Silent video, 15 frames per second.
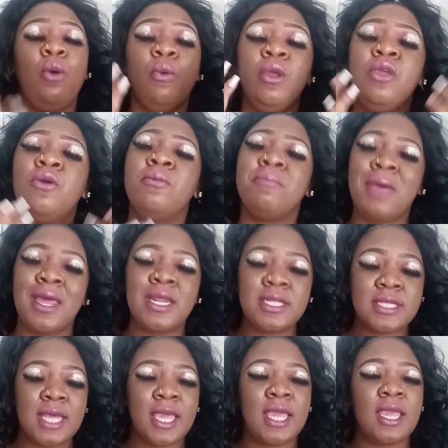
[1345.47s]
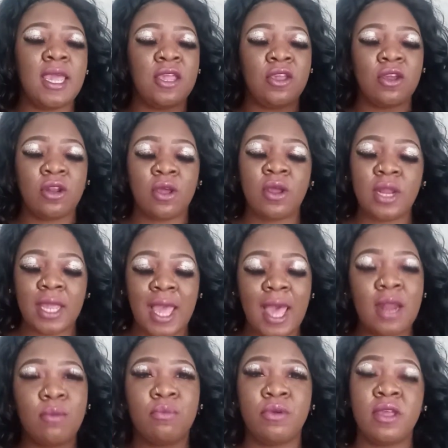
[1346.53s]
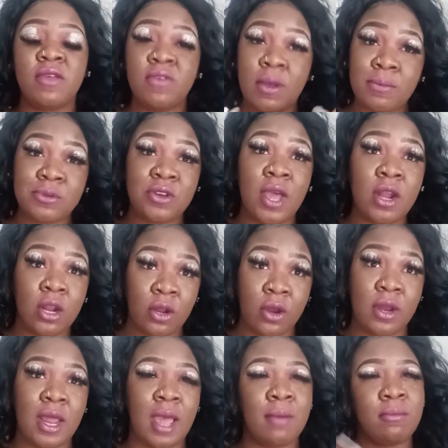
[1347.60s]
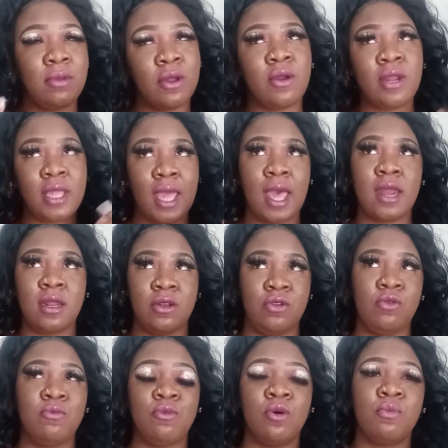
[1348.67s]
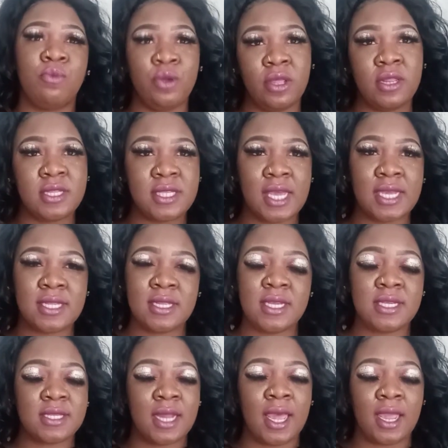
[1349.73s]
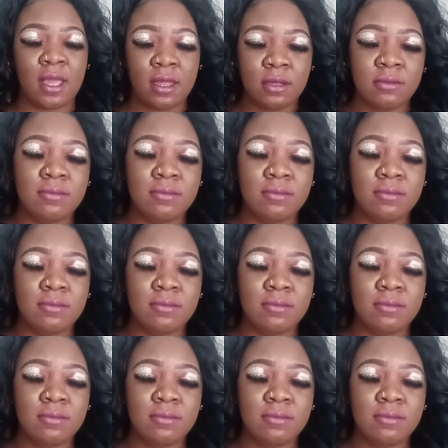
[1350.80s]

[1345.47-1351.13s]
When you meditate and you're learning how to breathe, I'm learning how to do more breathing techniques, like